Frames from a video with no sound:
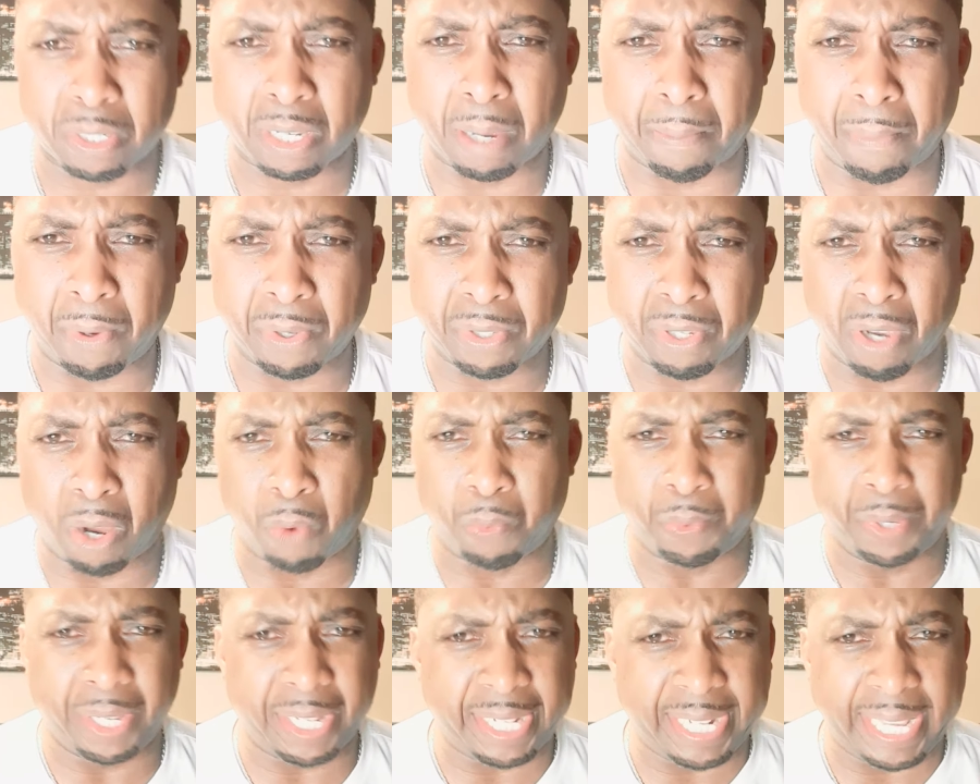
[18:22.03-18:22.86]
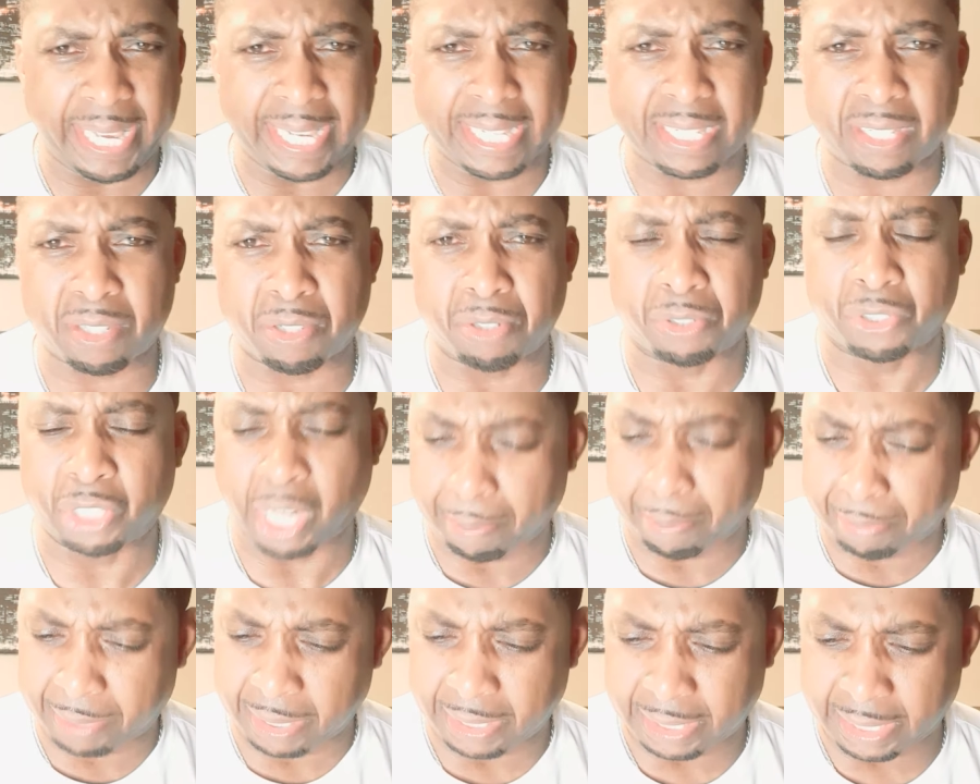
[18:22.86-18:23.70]
come on, y'all. We're in Esther
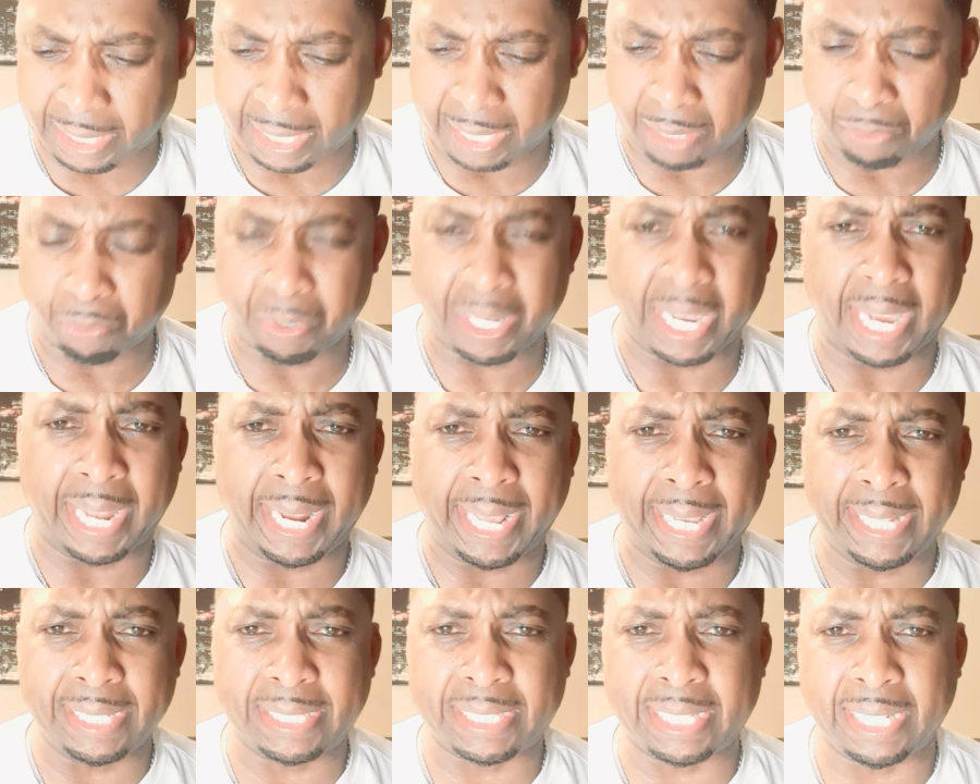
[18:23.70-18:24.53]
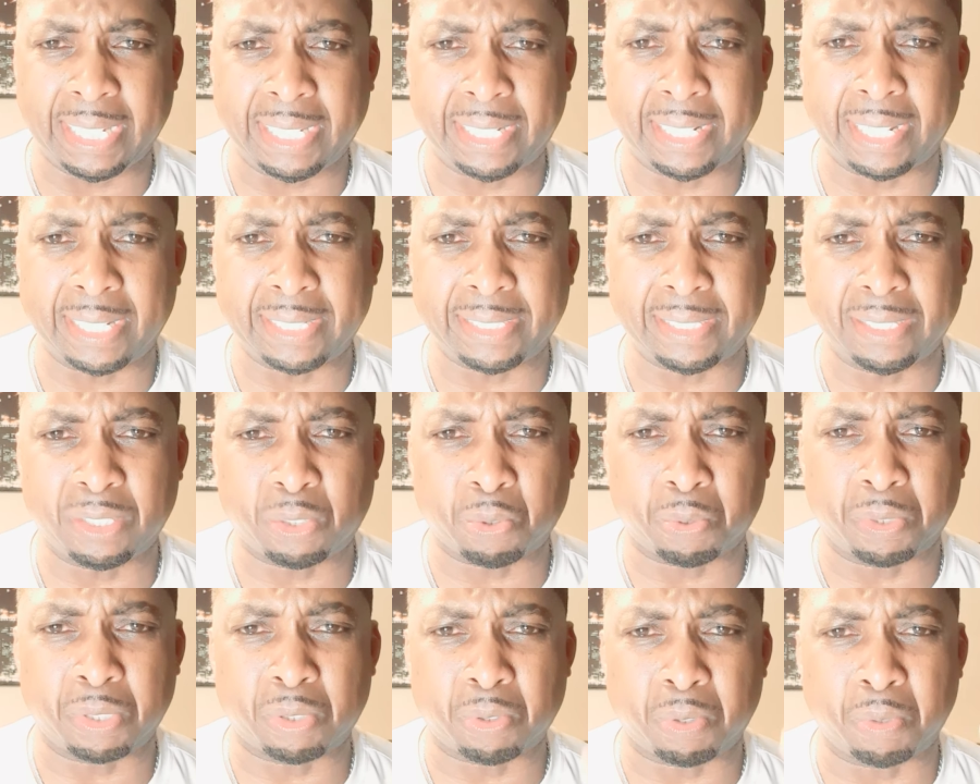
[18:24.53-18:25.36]
chapter 10. We got 18, 19,
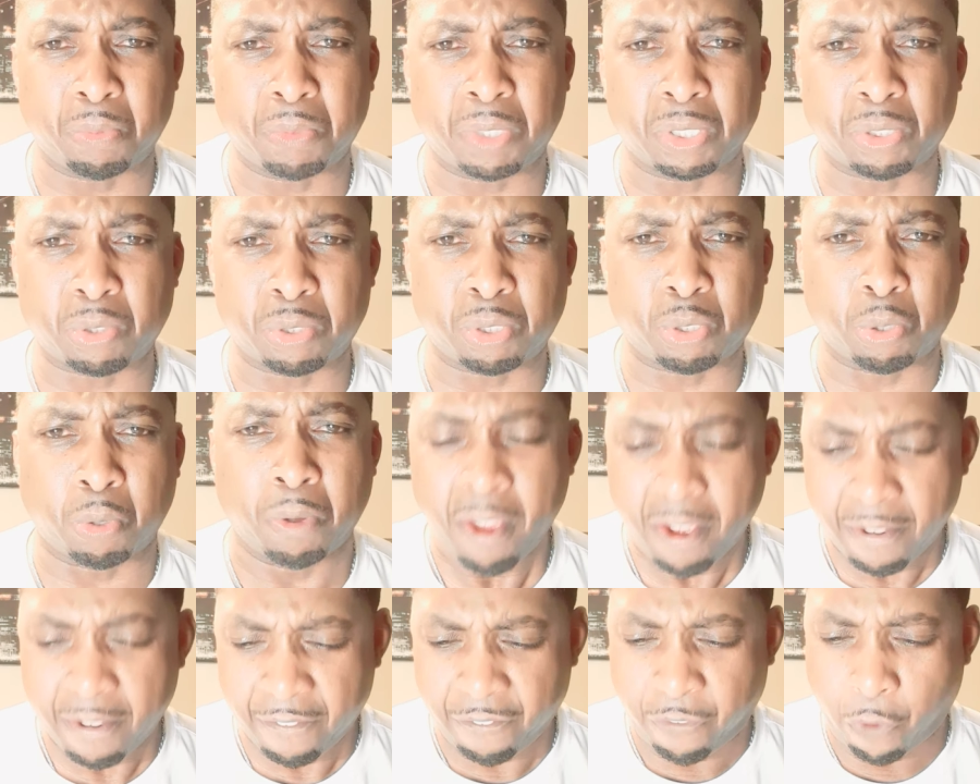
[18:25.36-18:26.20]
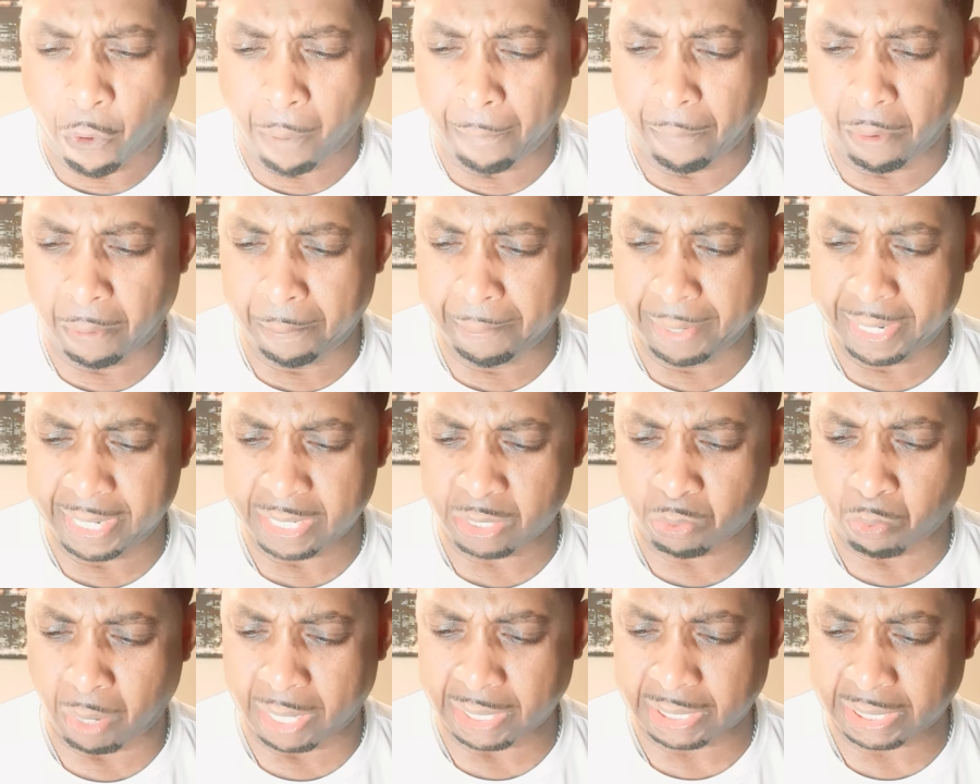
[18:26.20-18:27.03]
22, 22. Four more
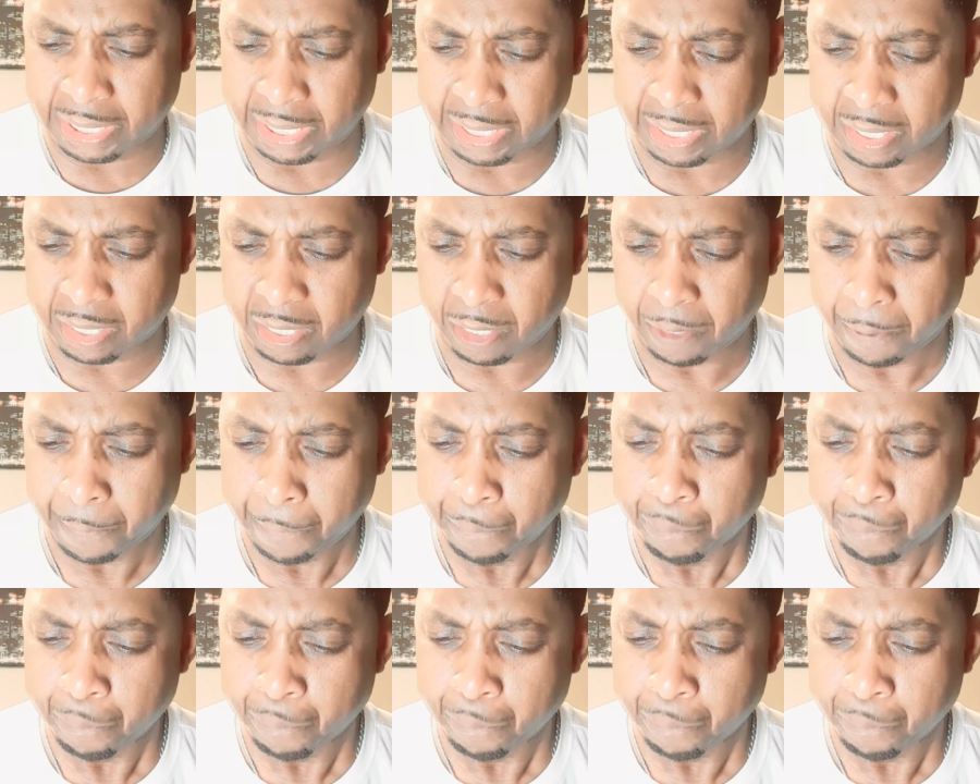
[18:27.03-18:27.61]
minutes. Watch this.